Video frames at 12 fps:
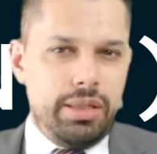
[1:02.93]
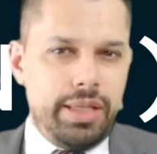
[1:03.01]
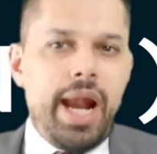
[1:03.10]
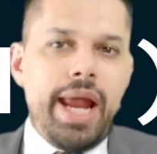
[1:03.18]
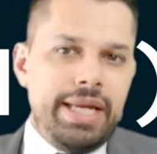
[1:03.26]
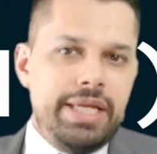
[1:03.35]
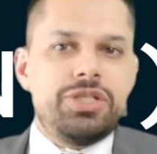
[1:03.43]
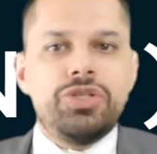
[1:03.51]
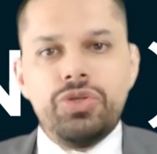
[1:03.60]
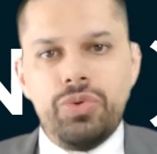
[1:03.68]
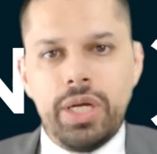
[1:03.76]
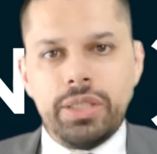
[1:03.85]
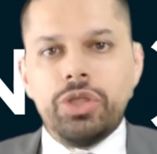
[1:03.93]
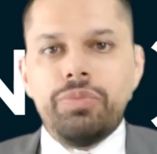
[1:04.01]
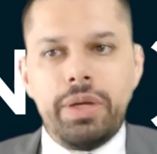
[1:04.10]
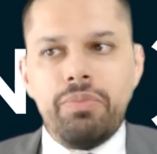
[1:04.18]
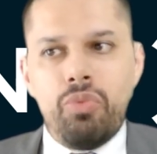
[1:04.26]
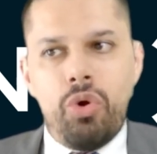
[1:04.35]
that I need to do a little
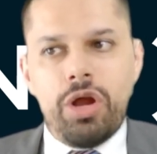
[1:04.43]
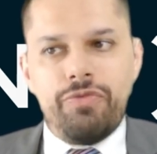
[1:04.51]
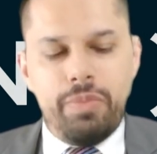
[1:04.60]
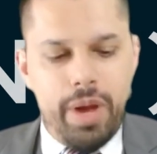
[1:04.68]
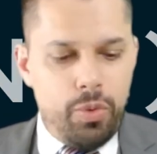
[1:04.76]
bit more of in